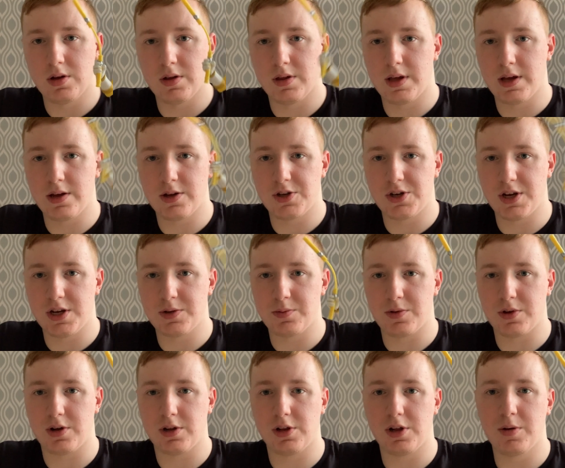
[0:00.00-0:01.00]
There she is with
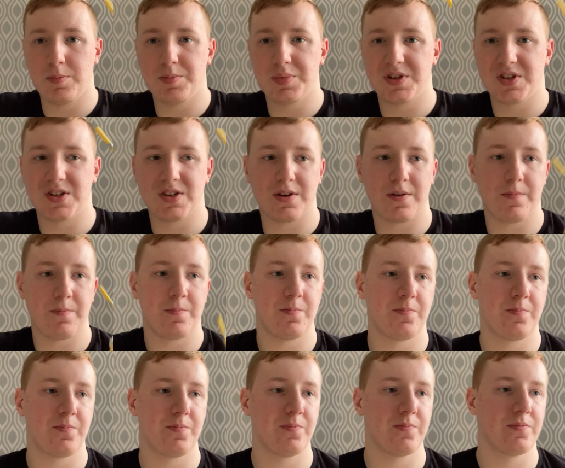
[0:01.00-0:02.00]
the clubs.
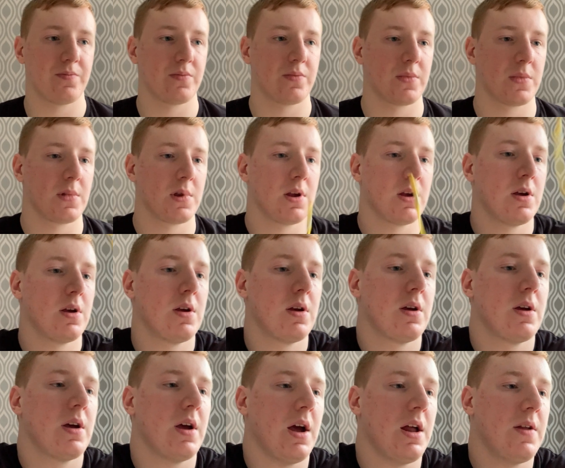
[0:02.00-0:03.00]

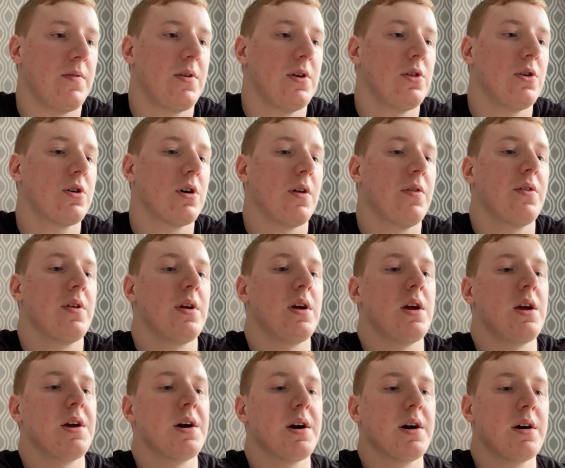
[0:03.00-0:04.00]
And if you look on
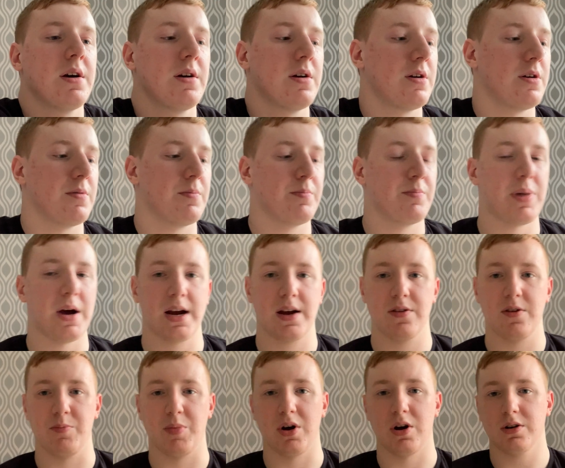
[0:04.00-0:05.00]
the uh, back of
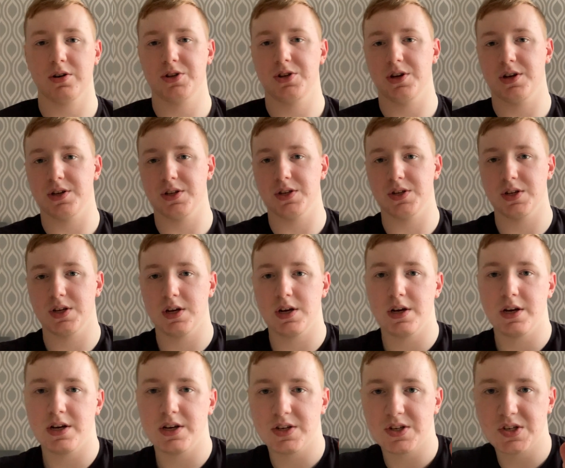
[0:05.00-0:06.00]
the box, you can
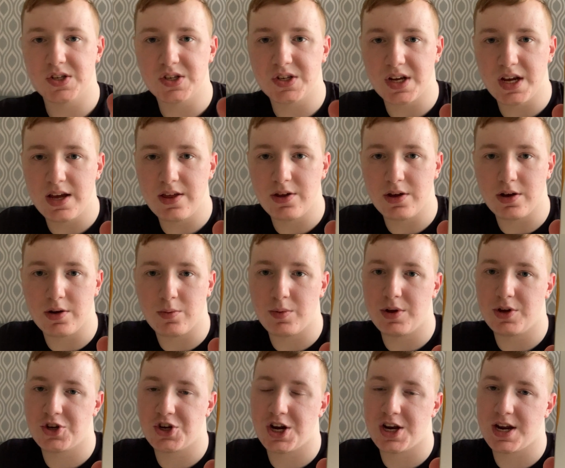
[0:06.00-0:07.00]
see that
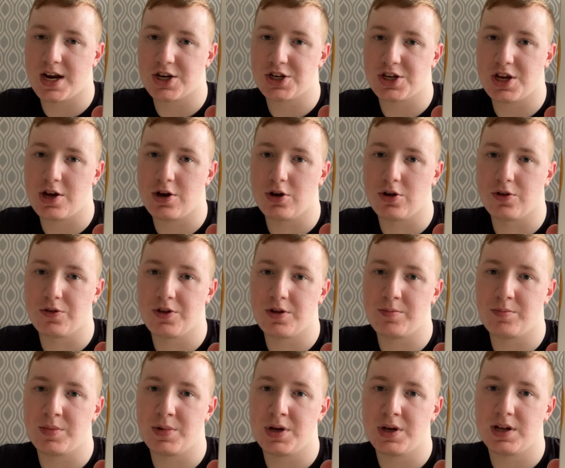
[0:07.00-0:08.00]
she can actually hold
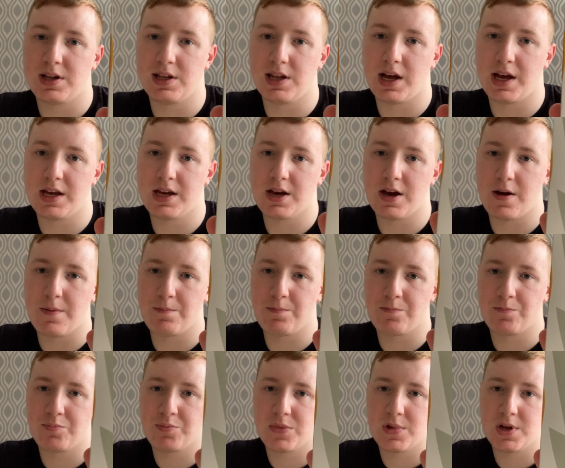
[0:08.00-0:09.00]
them like
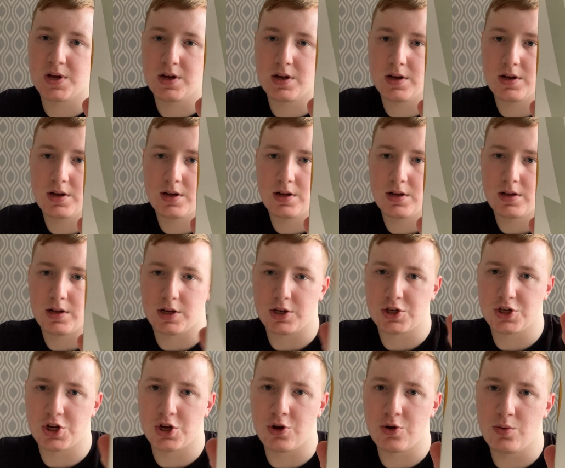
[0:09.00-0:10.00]
um,
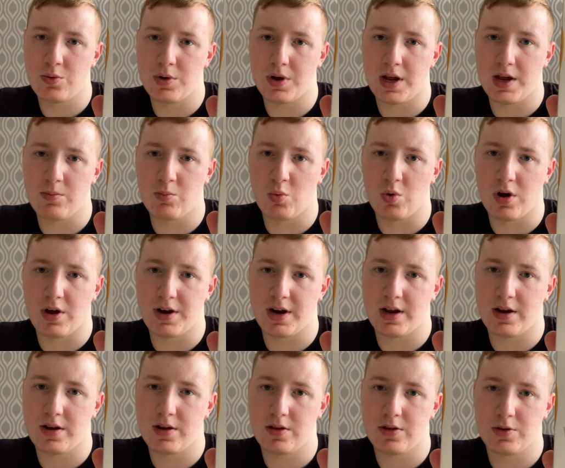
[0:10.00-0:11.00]
two in one,
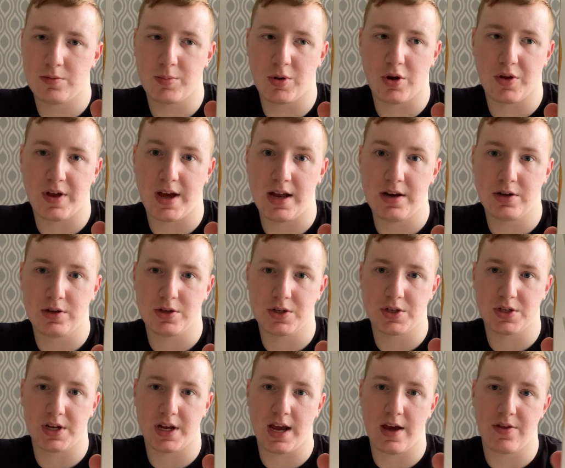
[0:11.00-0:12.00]
both
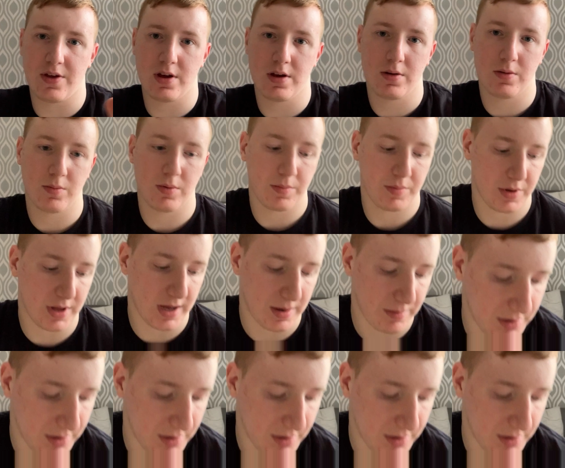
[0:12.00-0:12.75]
handles together, but that